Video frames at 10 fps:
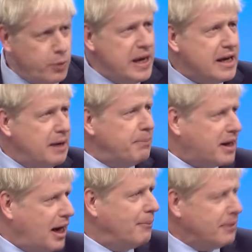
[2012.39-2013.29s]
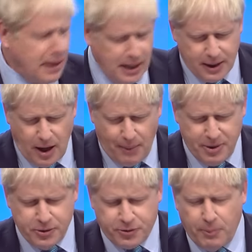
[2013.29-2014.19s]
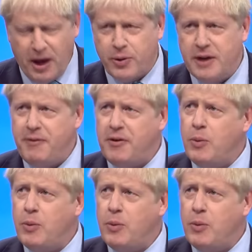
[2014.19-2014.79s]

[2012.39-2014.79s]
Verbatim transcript: We can become carbon neutral by twenty fifty.